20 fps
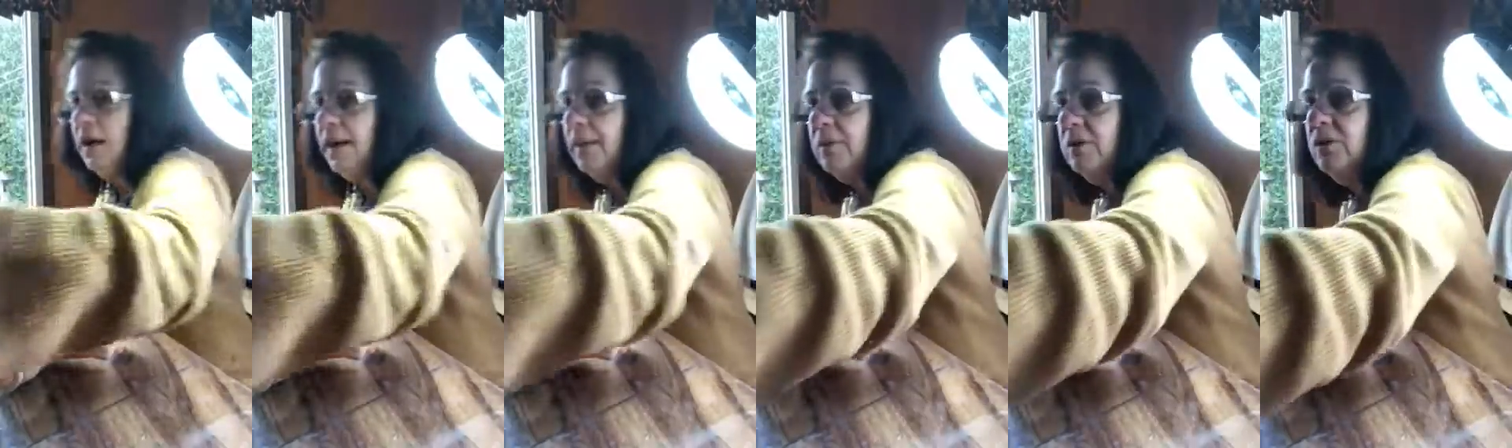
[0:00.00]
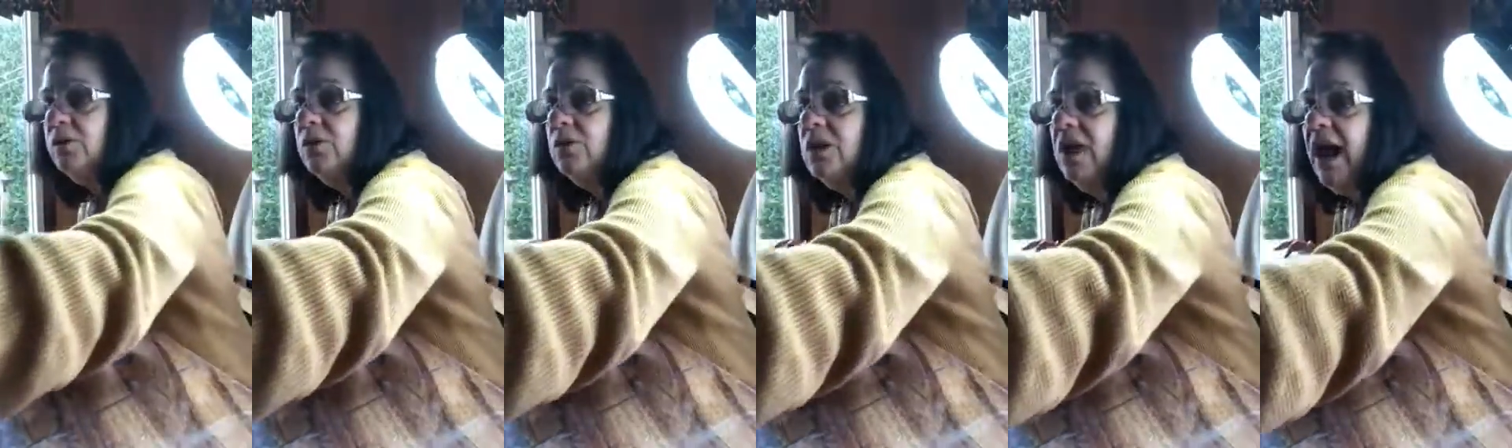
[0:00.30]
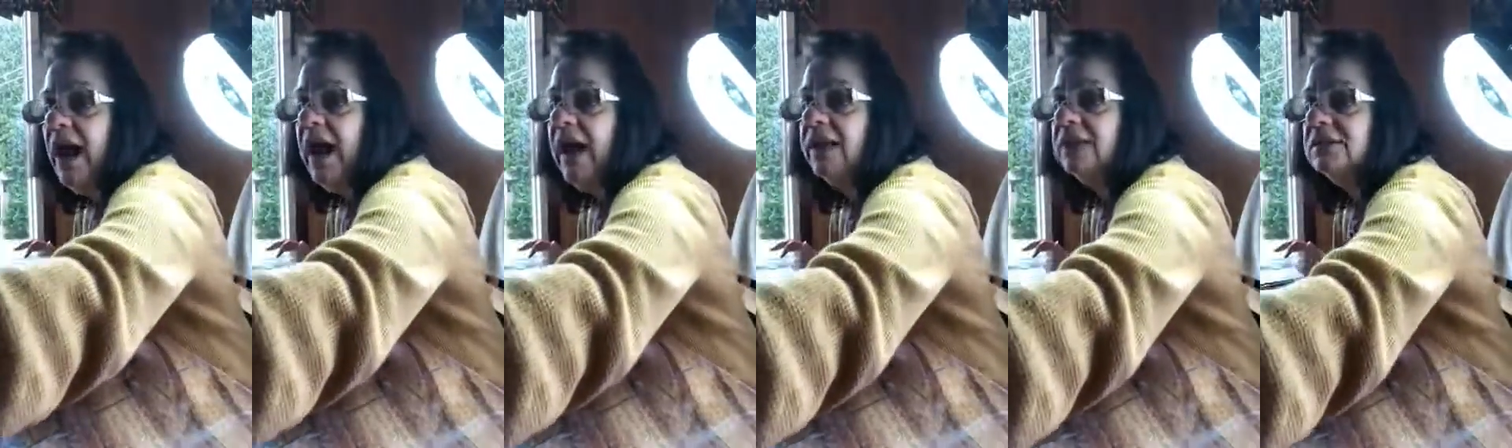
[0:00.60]
and we do
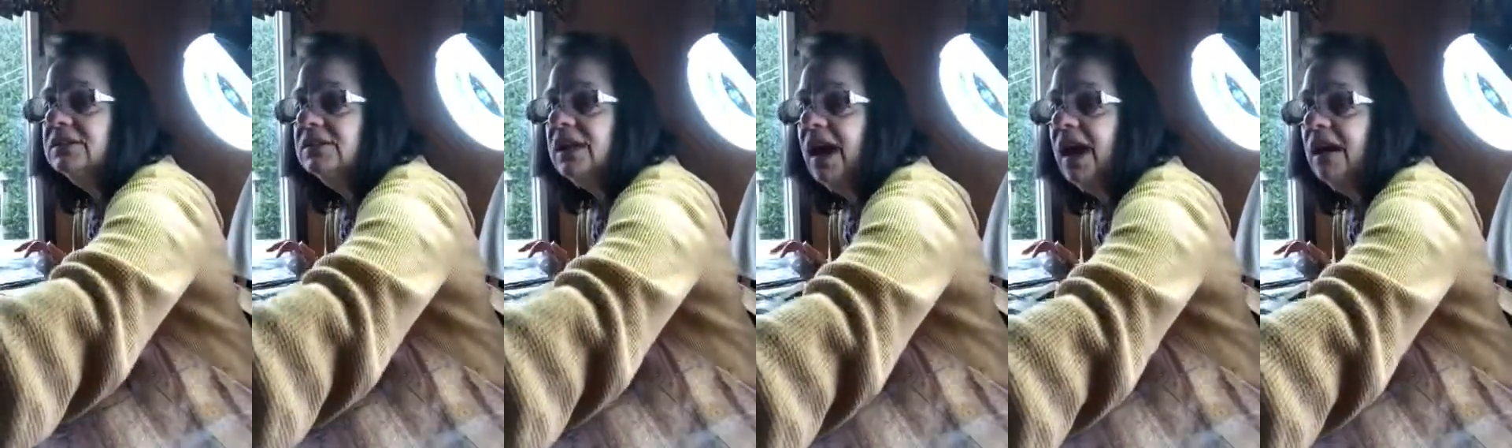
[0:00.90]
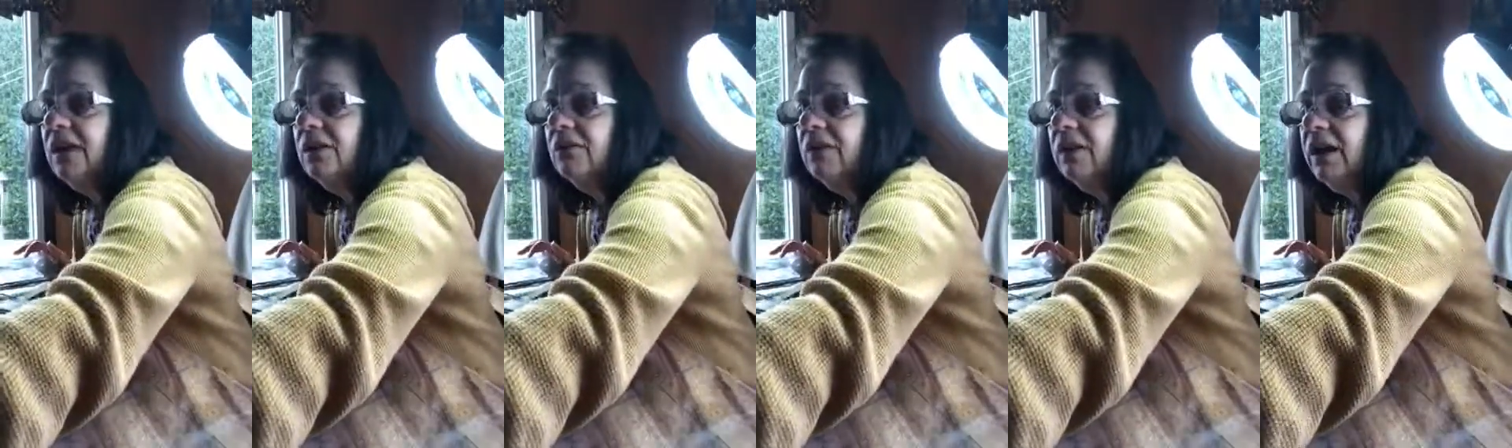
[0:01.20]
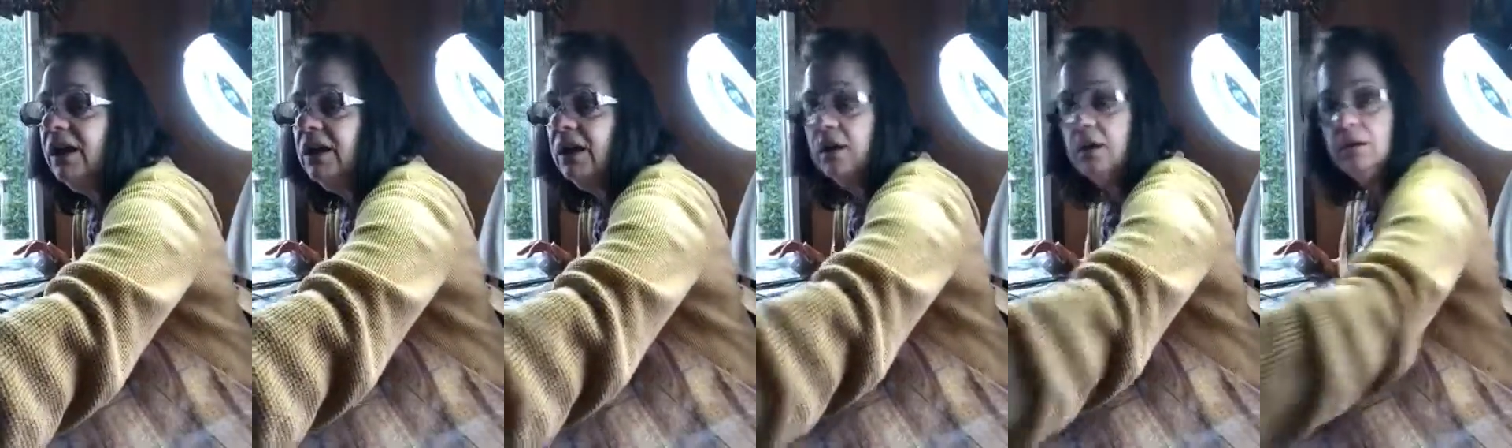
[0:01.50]
not
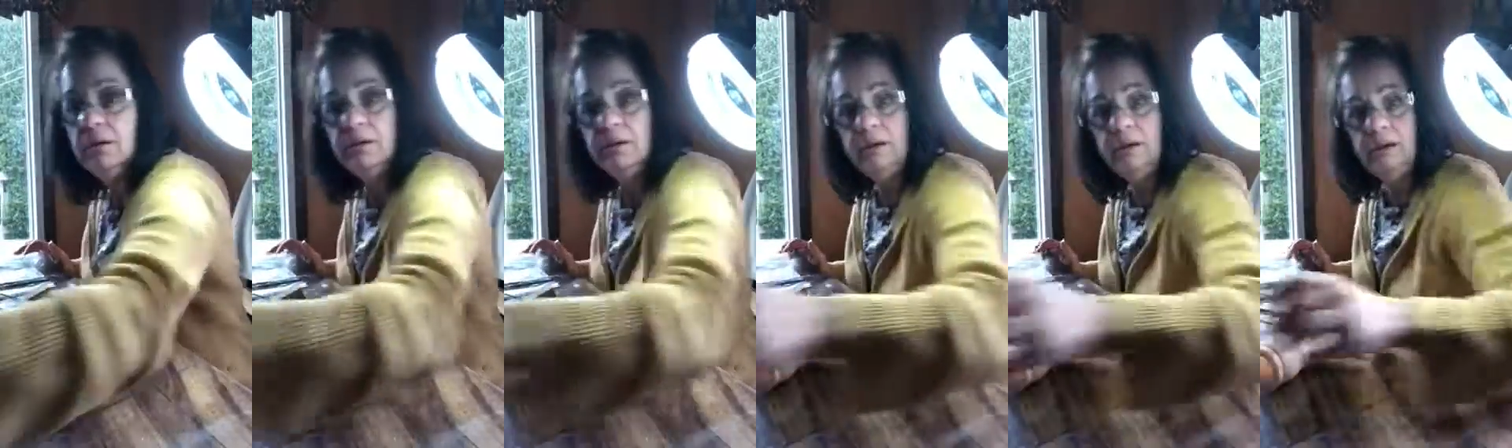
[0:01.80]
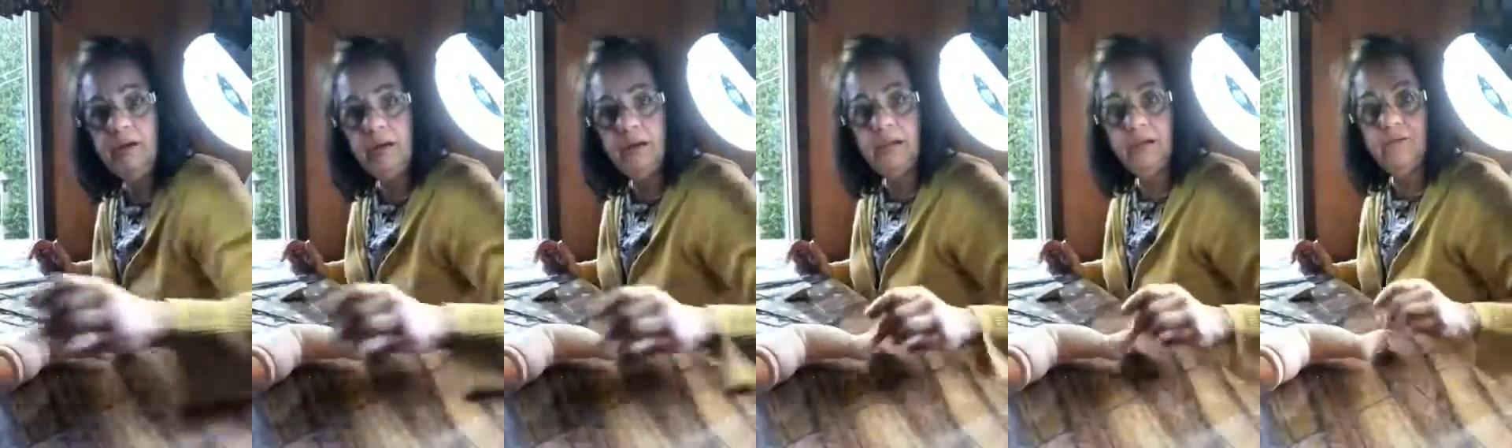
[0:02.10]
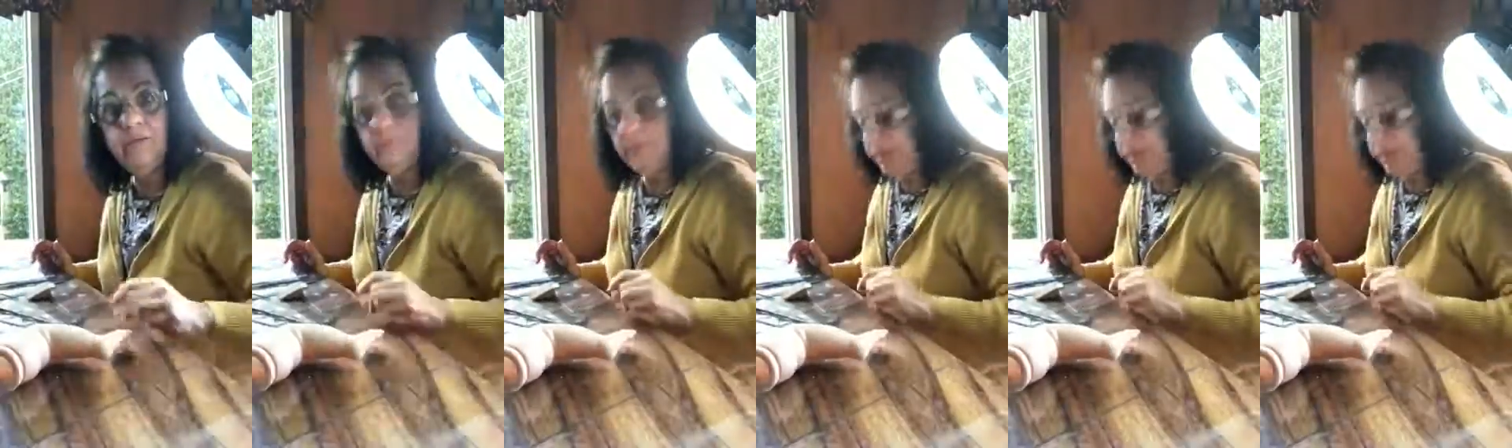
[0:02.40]
tolerate negative